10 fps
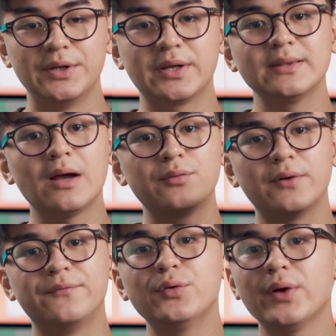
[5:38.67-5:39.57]
You can now
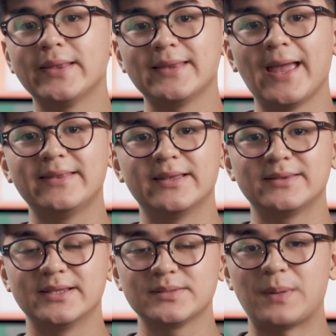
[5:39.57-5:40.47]
review and
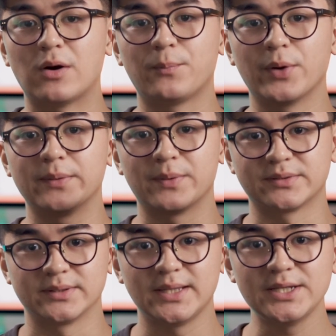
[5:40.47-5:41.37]
edit this PowerPoint
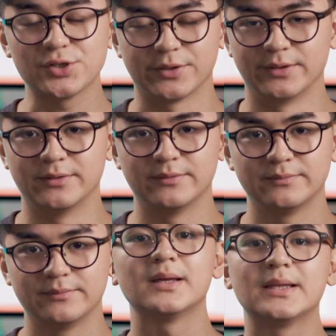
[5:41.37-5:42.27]
presentation.
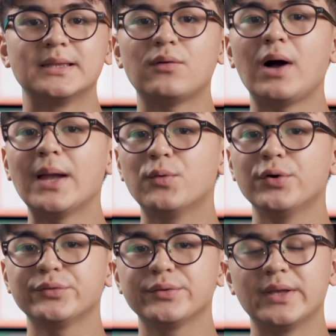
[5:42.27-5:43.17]
Now I'm
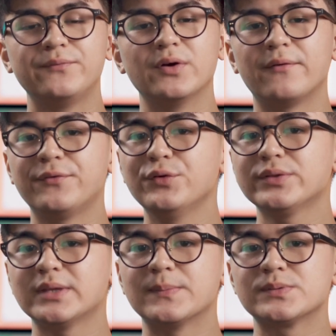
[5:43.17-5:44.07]
going to give you a
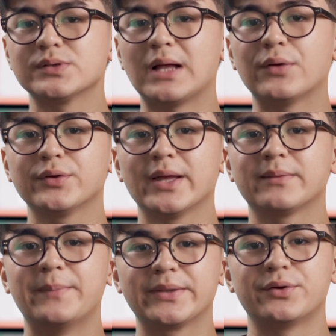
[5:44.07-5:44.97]
few tips on how to
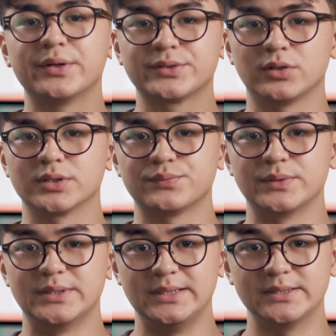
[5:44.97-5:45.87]
get better results
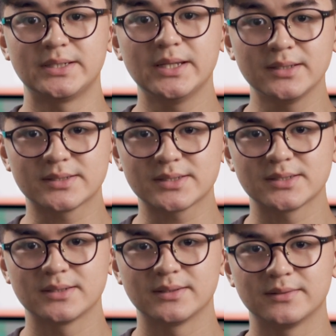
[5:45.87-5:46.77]
with these
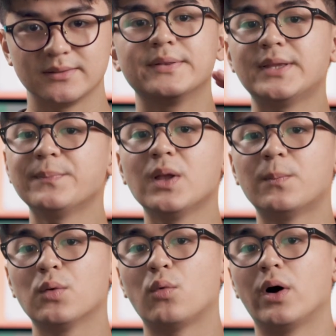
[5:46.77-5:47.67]
skills. Tip
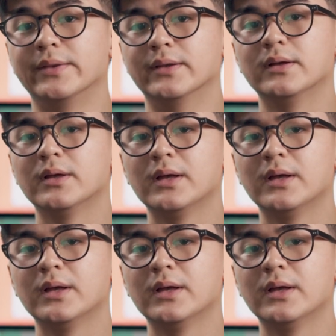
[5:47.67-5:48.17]
number 1.